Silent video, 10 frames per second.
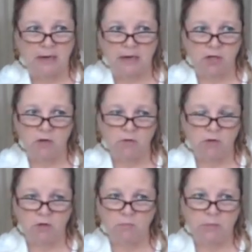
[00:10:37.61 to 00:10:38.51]
And
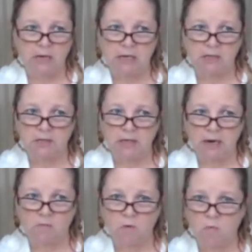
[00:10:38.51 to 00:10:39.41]
you begin to
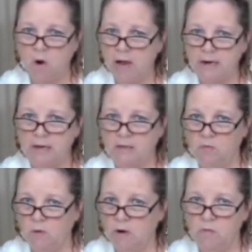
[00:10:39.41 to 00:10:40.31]
think, well, what in the
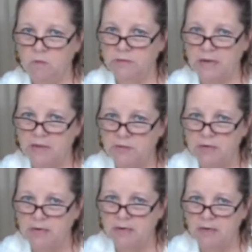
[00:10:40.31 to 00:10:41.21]
world was I
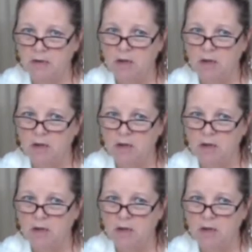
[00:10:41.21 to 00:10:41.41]
thinking?